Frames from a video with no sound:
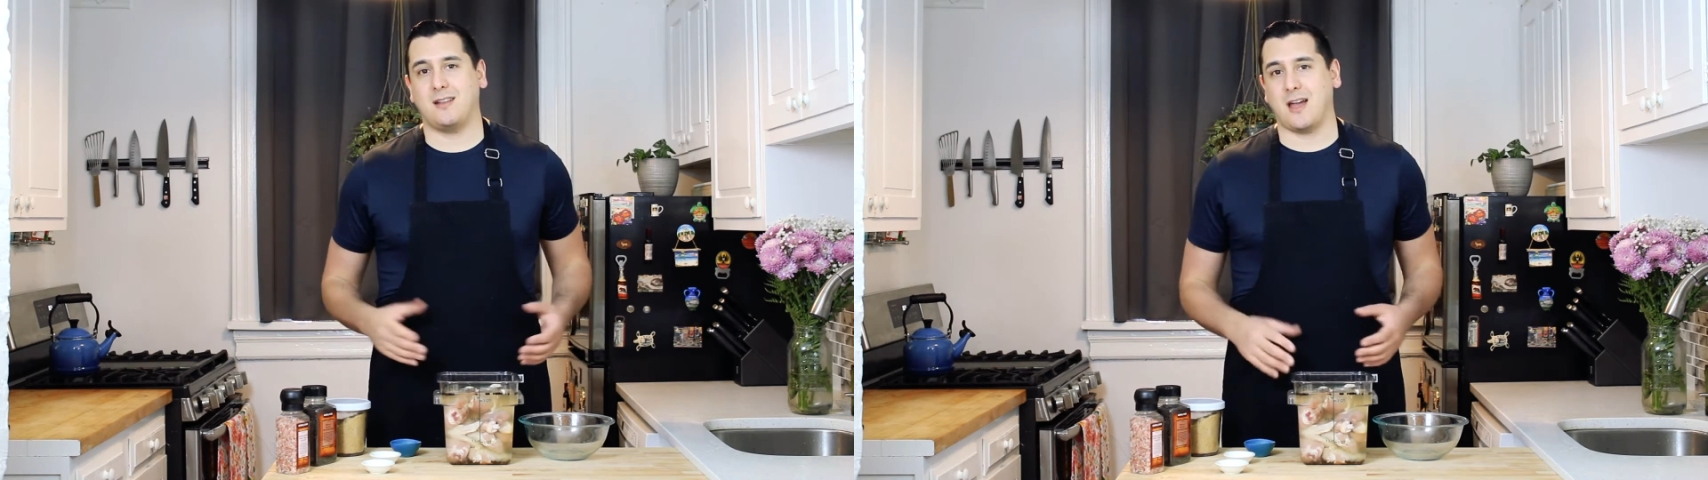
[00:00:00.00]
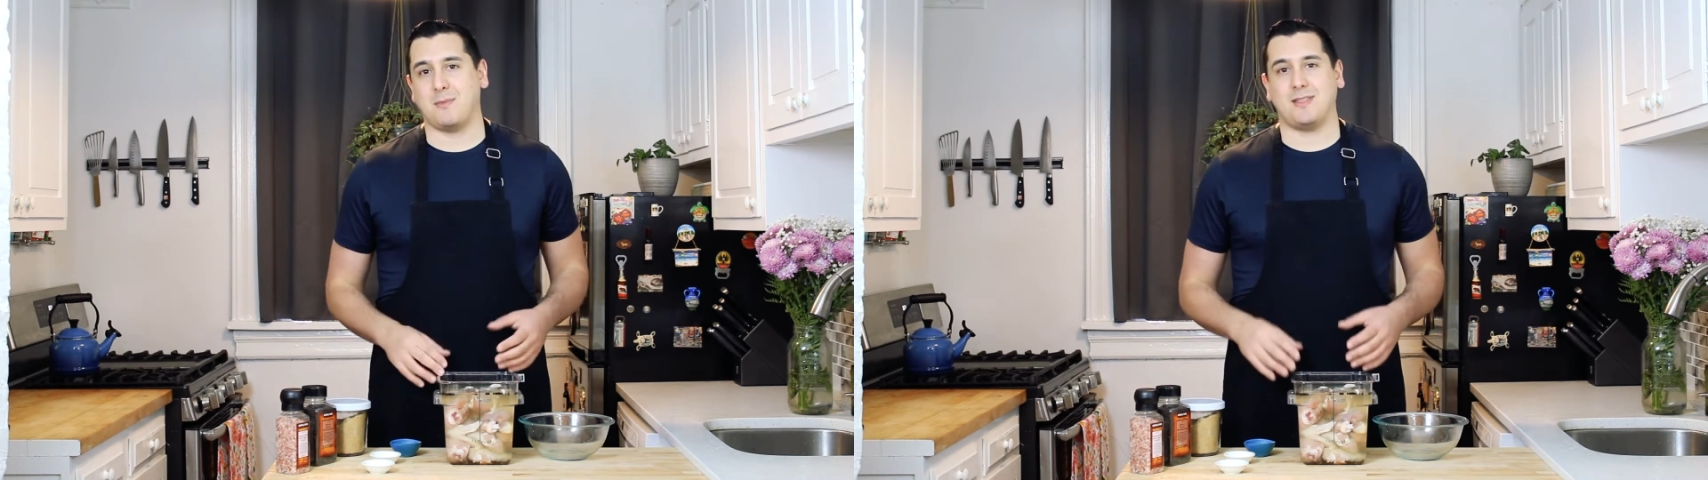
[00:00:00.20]

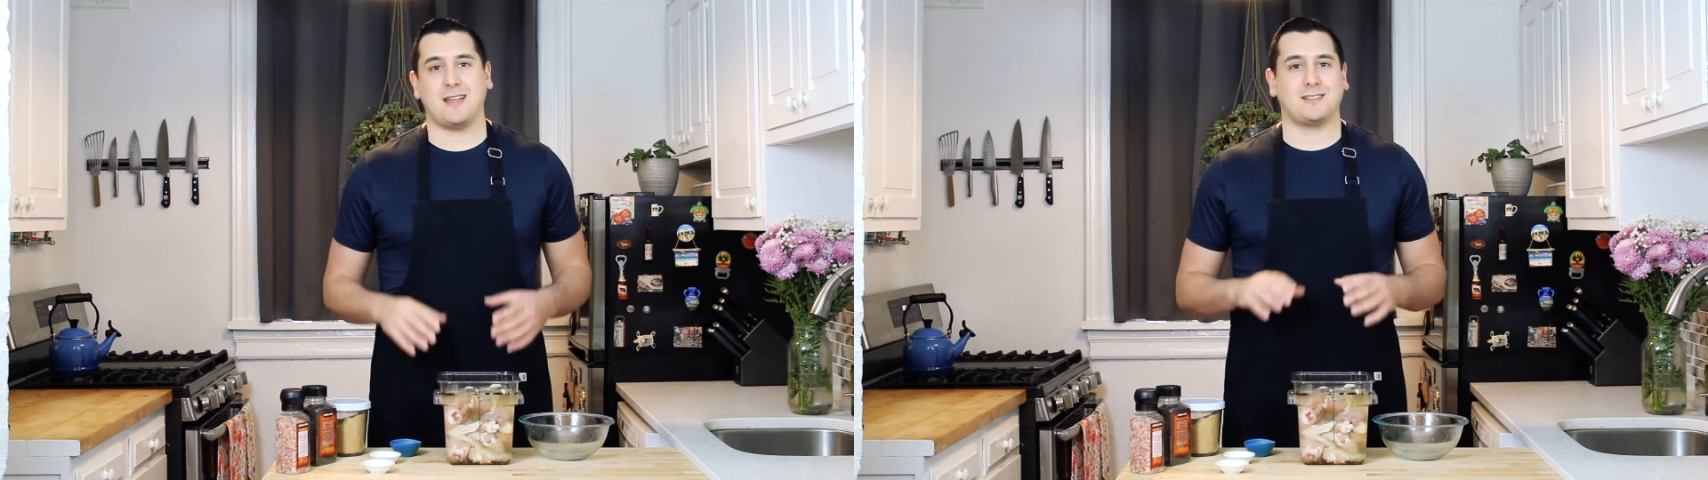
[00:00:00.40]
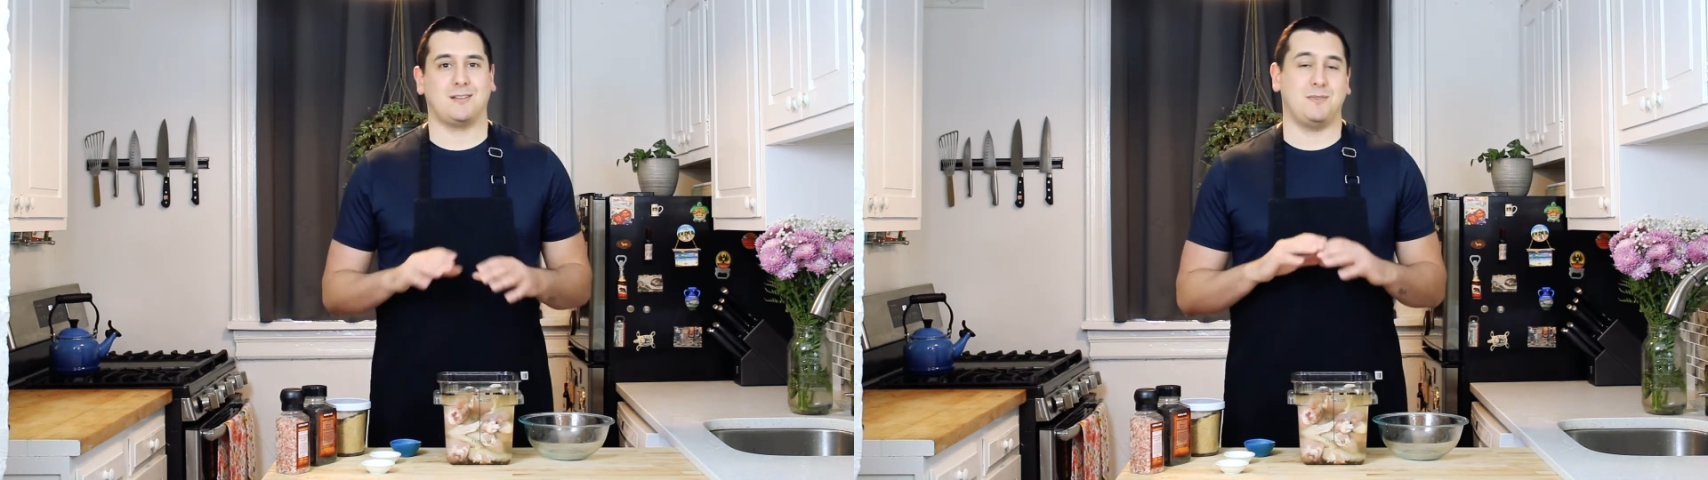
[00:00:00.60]
I mean,
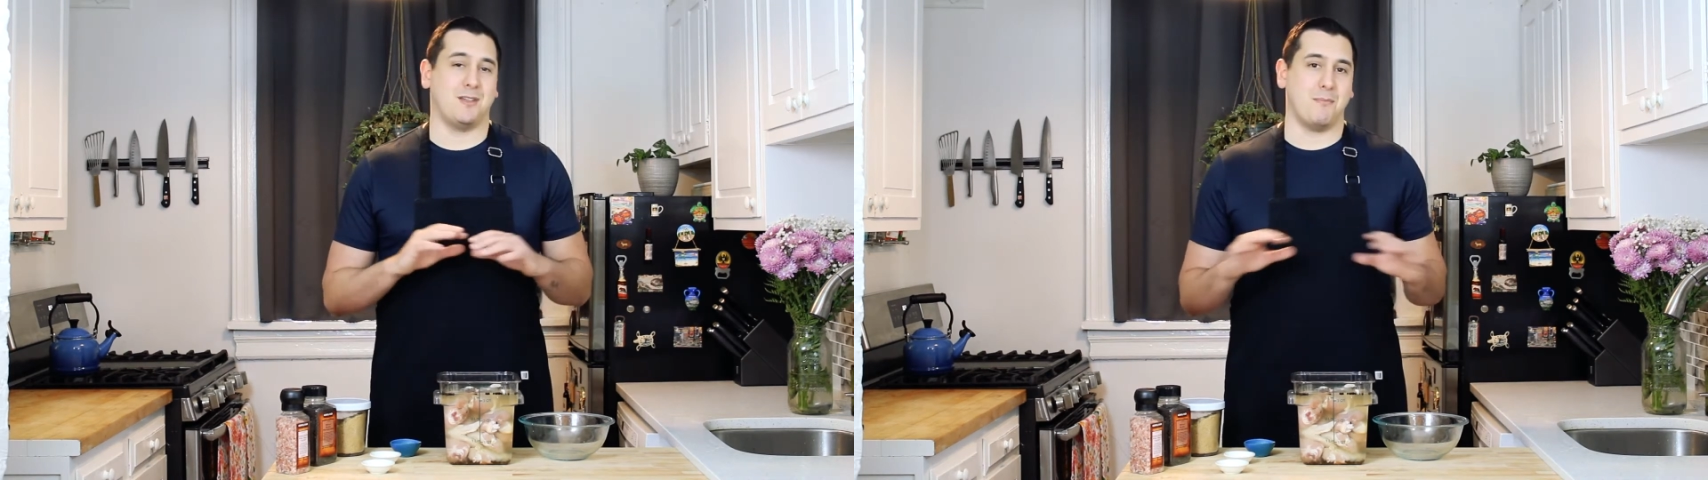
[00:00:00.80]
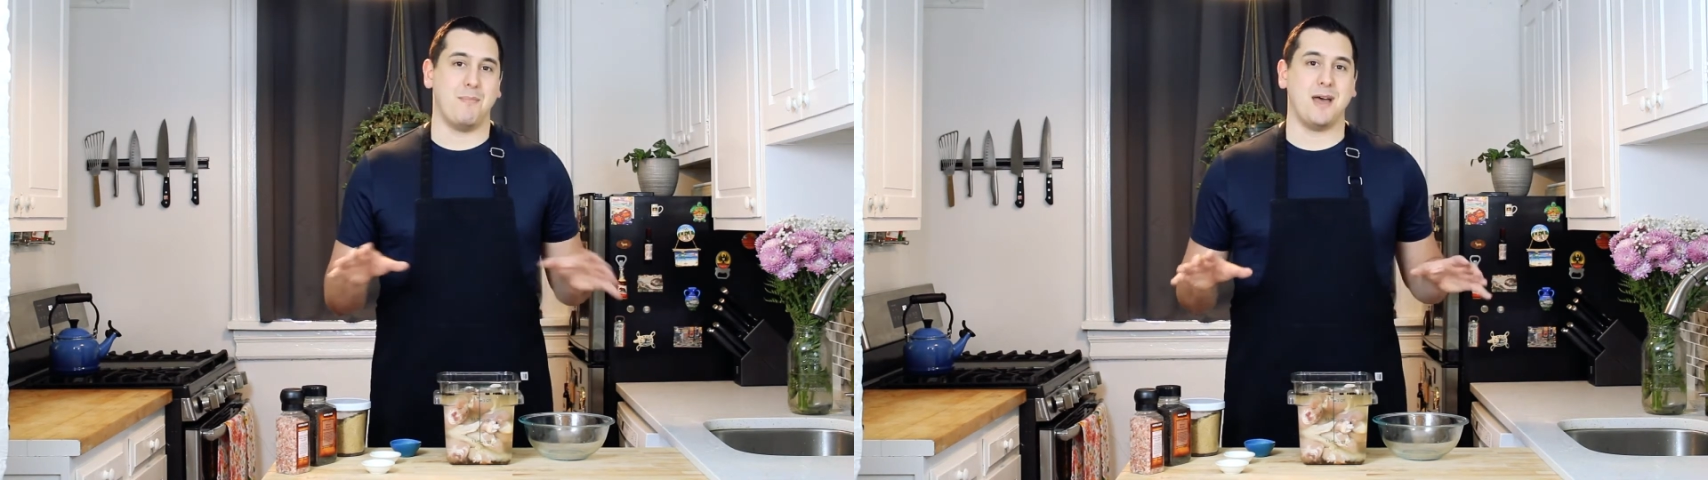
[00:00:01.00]
that's gonna be the
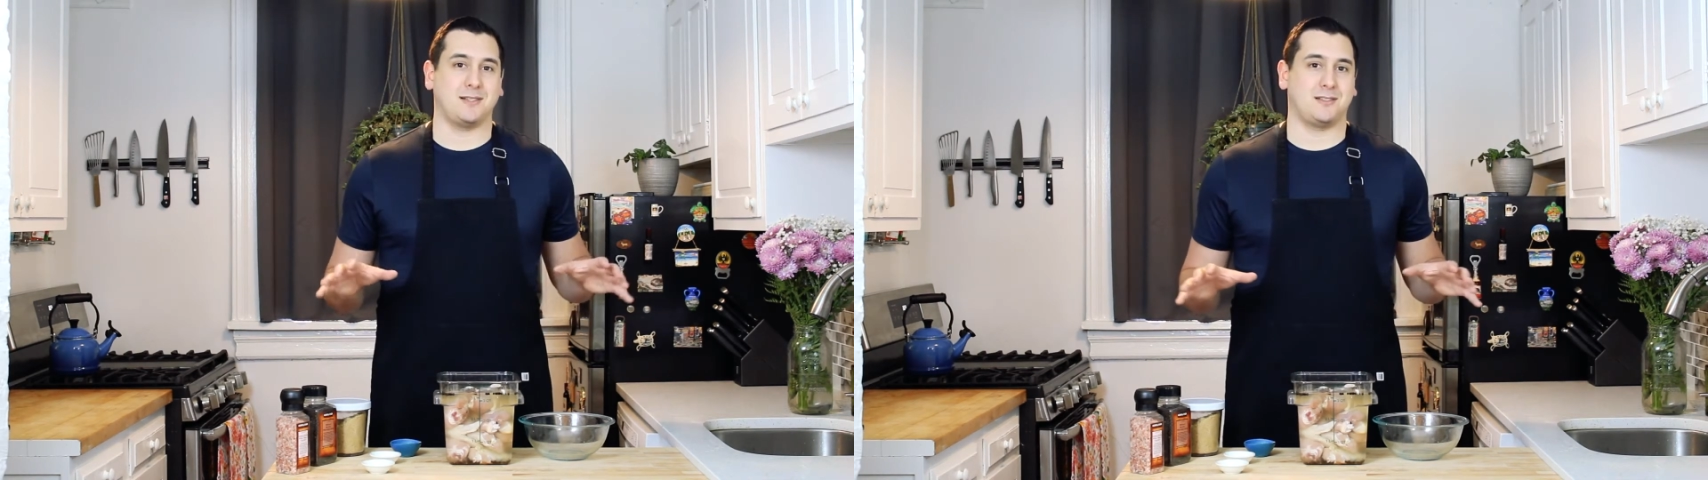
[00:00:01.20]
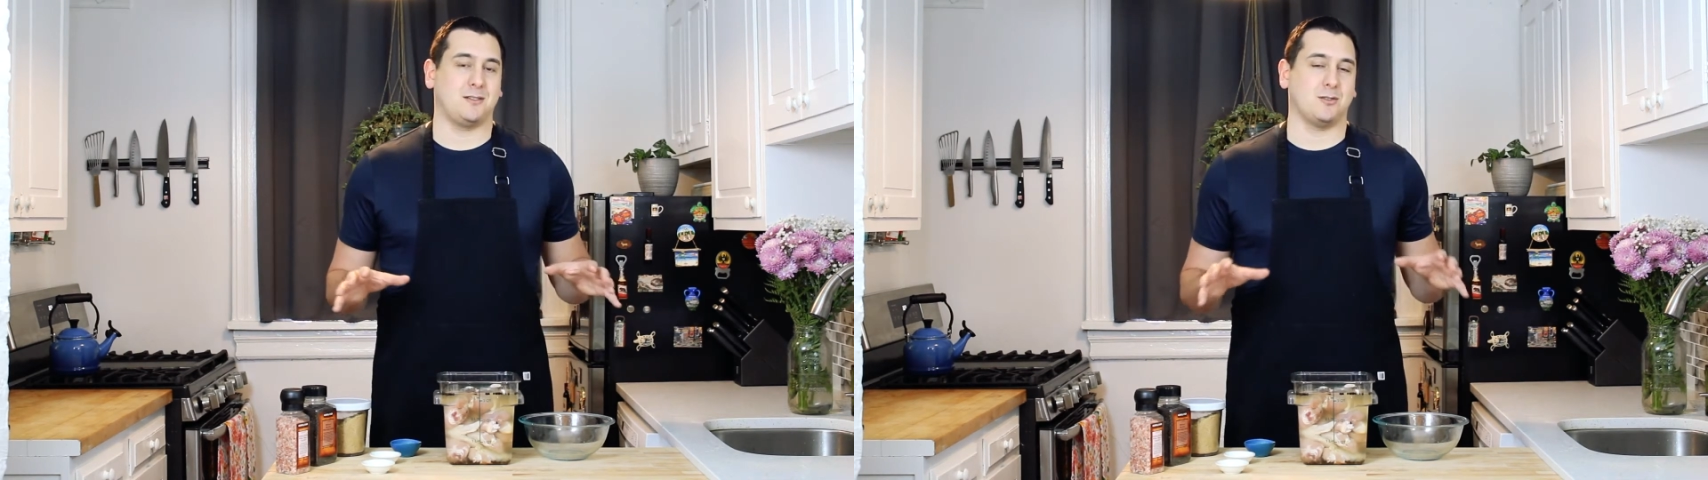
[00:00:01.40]

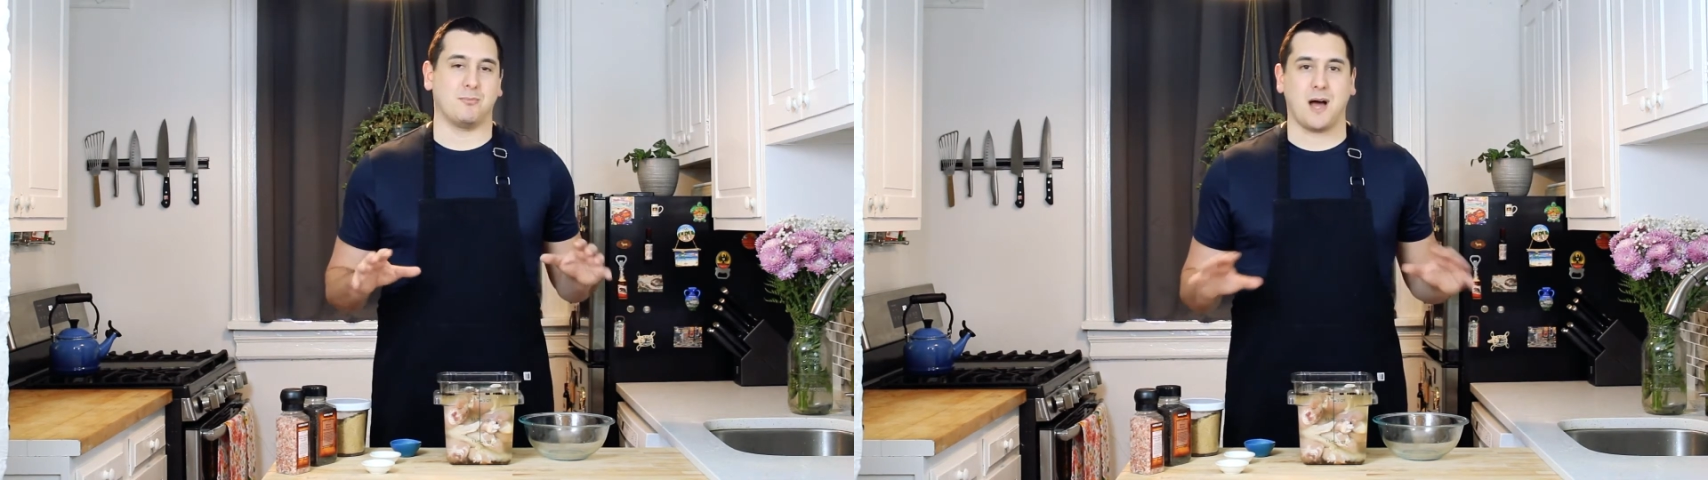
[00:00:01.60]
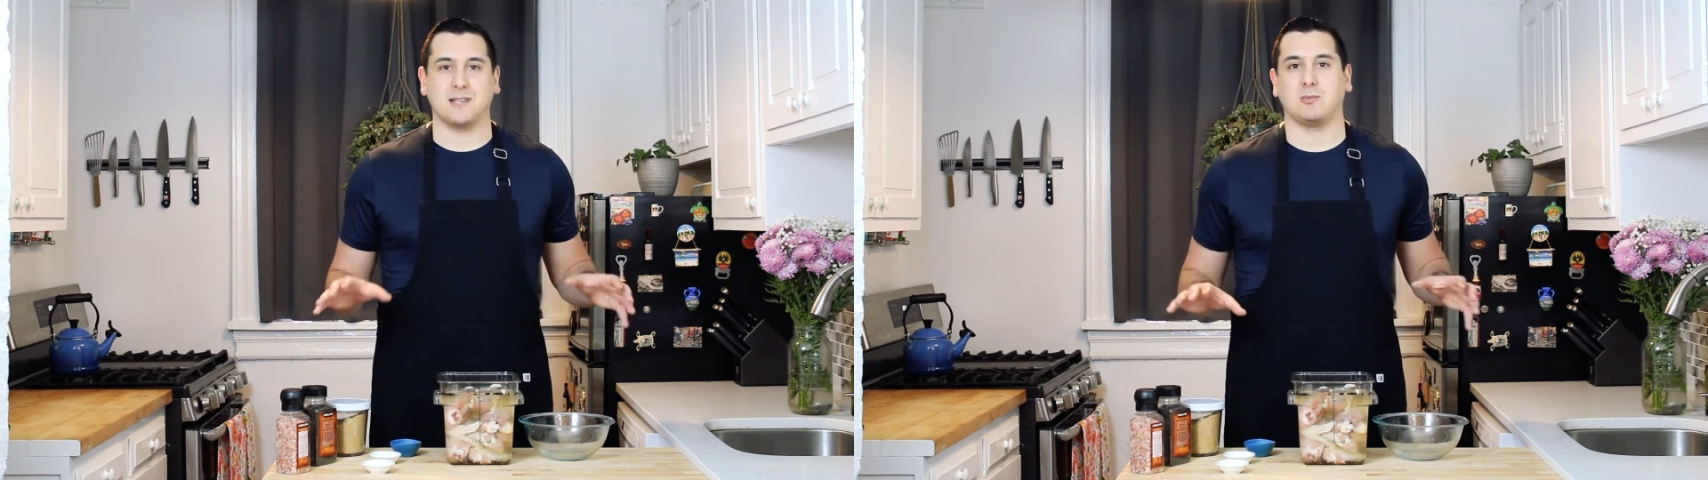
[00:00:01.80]
best you could
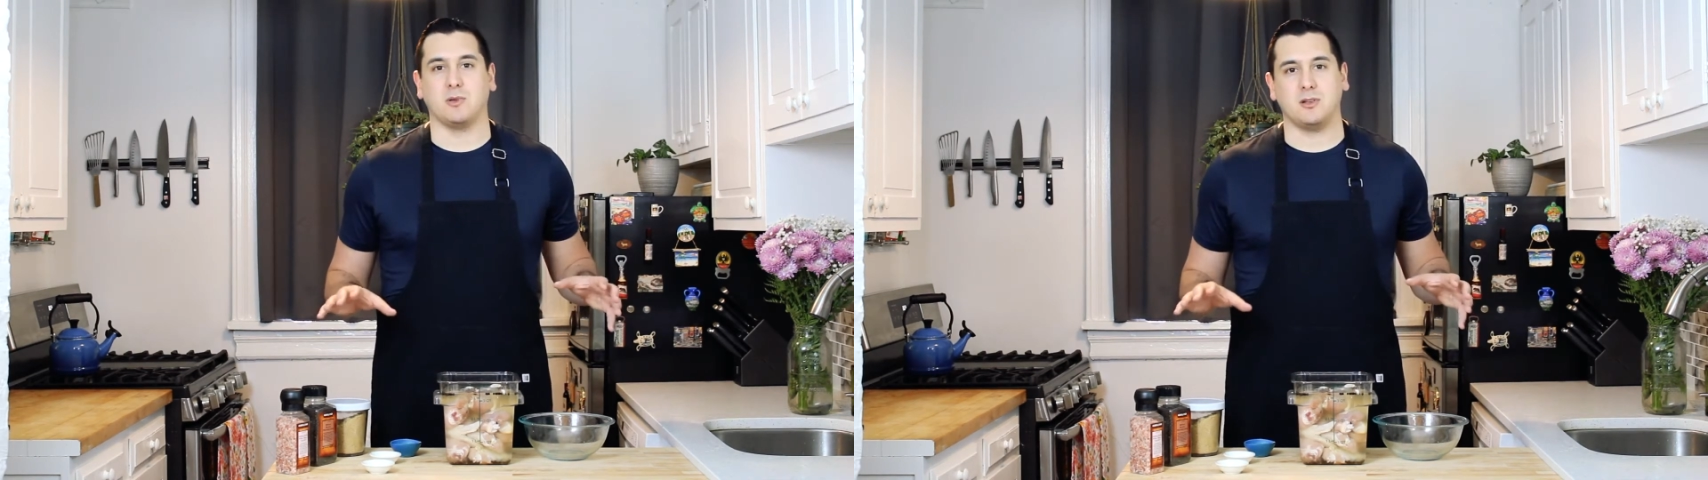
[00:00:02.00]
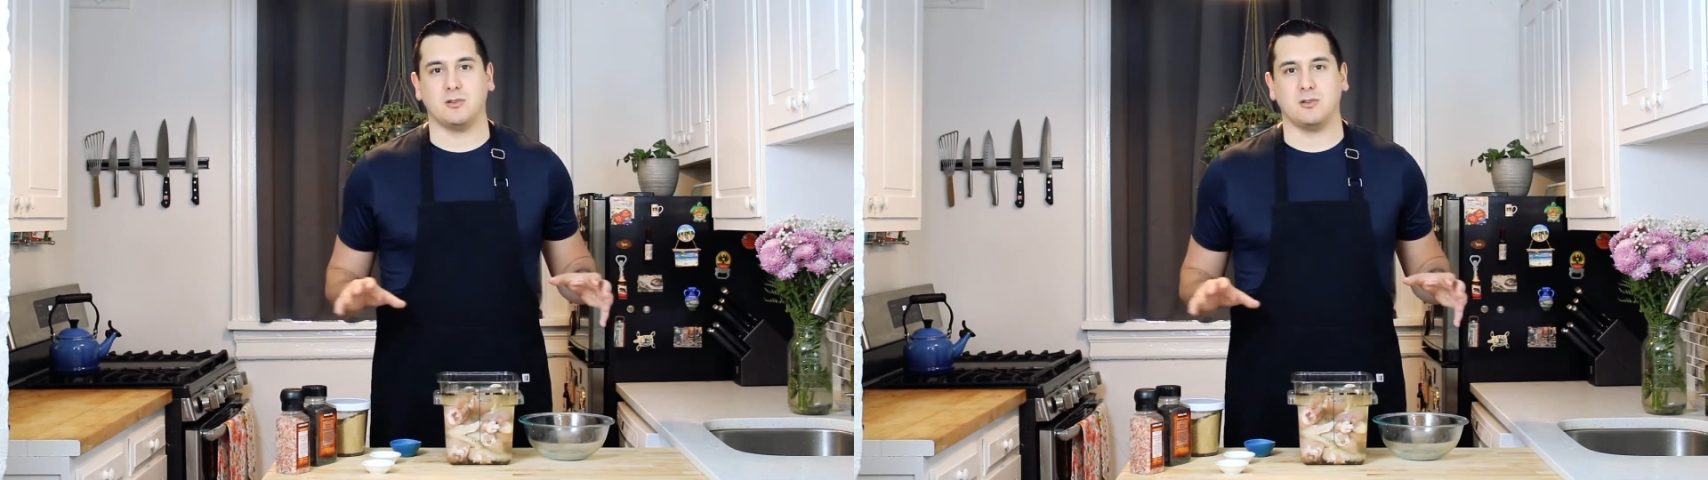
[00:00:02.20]
possibly do.